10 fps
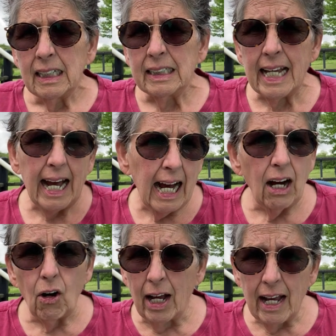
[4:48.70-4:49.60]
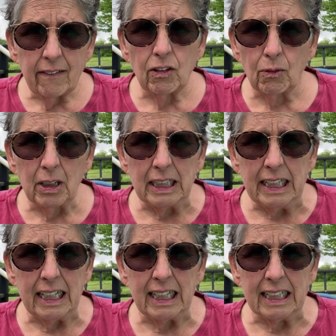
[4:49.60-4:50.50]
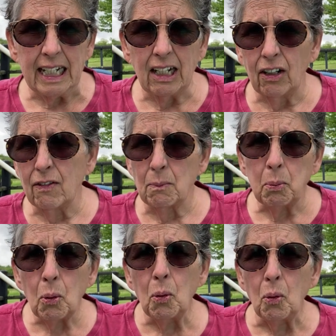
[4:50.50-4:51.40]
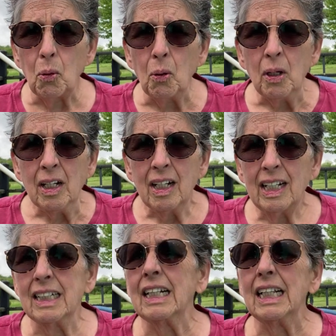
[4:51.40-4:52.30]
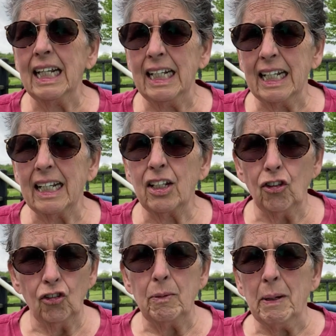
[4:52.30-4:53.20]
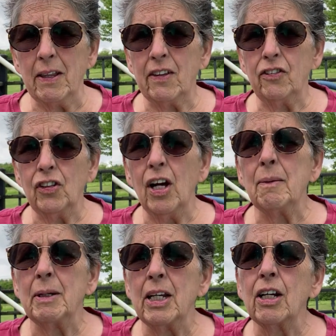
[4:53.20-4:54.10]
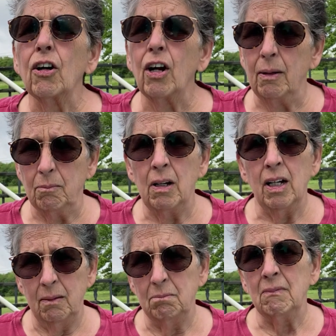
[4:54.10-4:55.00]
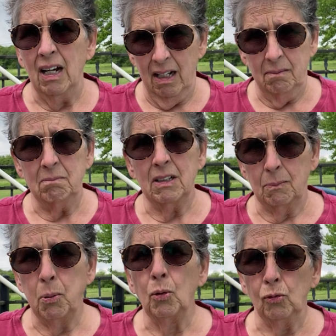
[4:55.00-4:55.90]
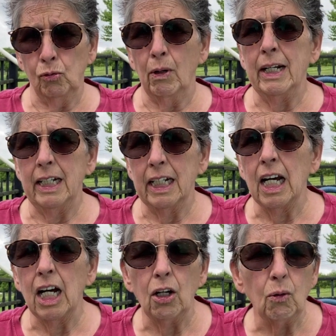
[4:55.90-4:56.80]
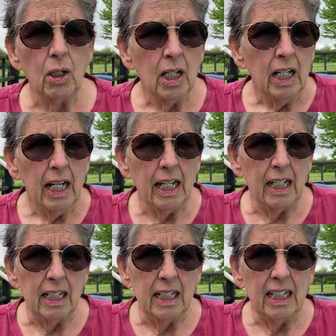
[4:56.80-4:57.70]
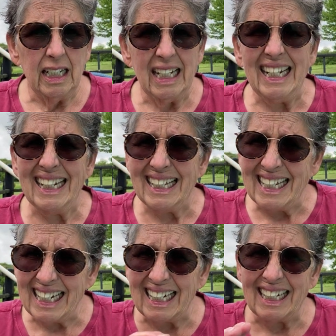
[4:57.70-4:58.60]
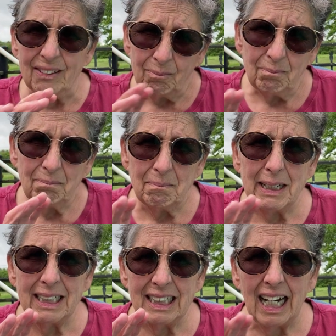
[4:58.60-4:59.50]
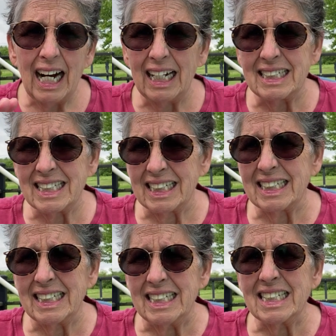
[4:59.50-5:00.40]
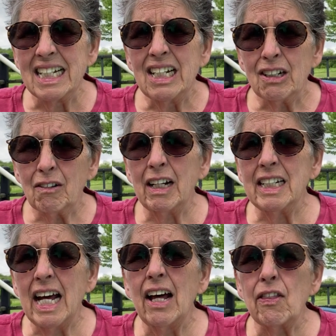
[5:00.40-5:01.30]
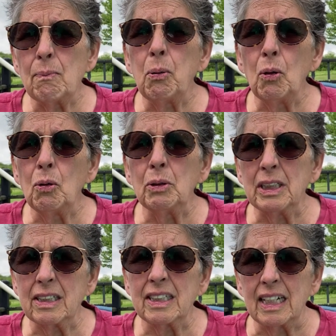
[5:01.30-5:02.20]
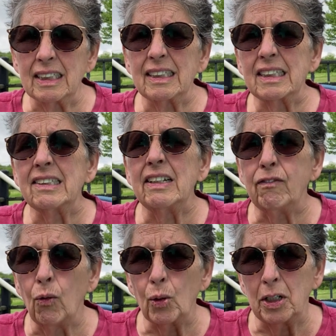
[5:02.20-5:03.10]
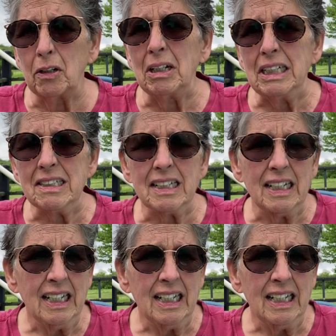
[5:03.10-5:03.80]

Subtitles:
now I haven't really taken care of the pool in cleaning it. Usually by this time of year, the pool's ready to go. And in mid to high 60s. Right now the pool is 64 degrees.